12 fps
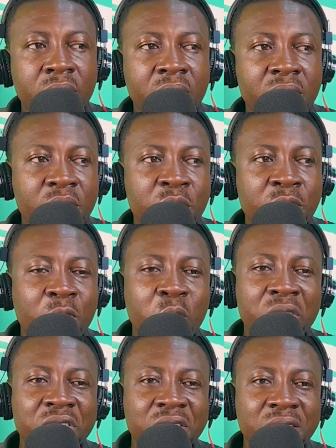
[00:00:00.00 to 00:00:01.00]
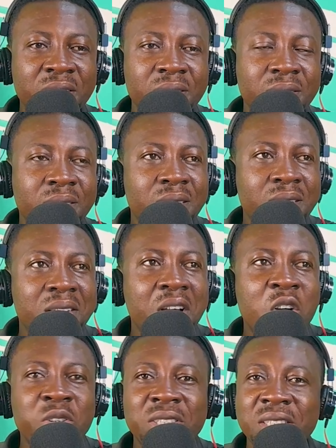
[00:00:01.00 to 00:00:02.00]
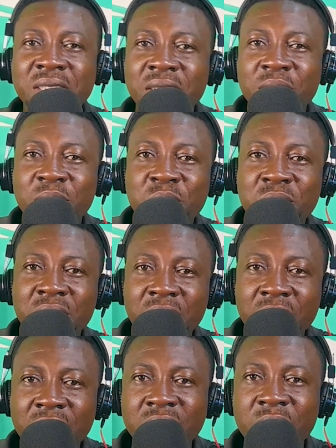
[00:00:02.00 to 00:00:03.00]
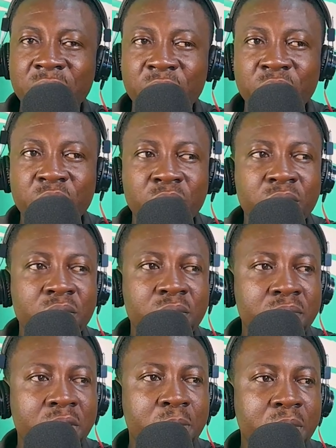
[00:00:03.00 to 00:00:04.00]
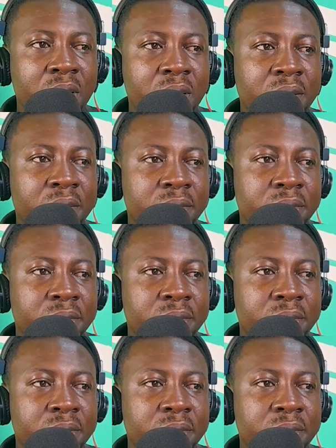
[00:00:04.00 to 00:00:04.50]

Thank you for watching. I'll see you in the next video. Bye bye.